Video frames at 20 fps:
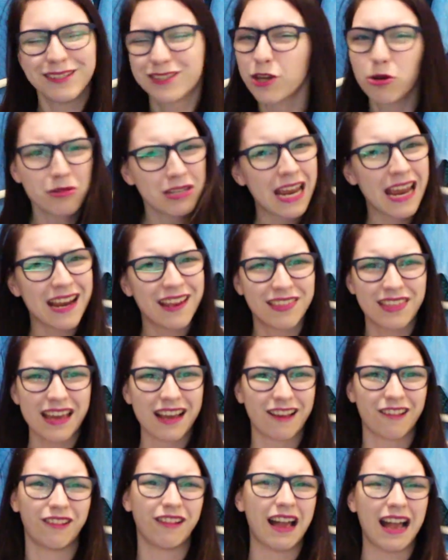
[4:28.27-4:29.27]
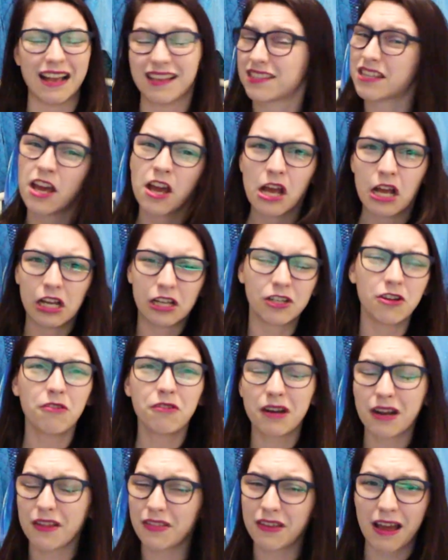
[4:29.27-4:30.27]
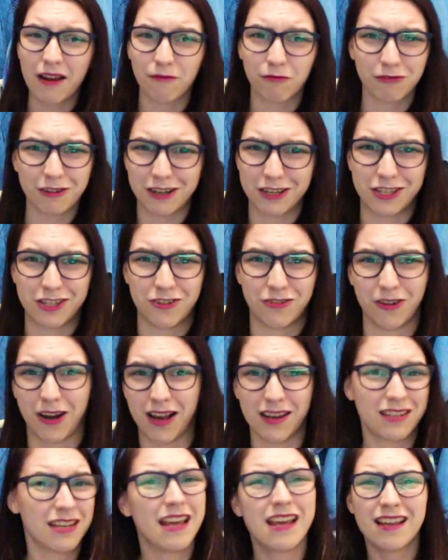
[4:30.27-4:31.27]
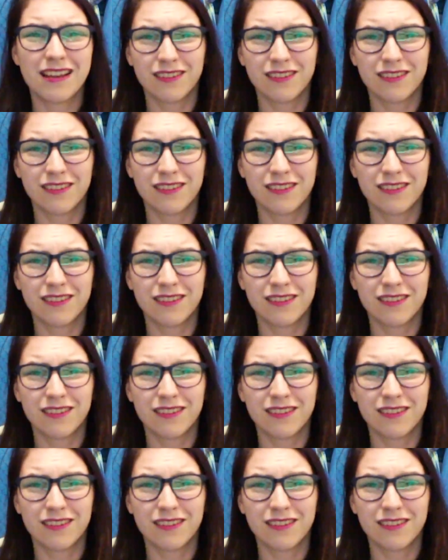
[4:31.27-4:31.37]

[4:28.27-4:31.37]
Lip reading: So take that class, go to that restaurant,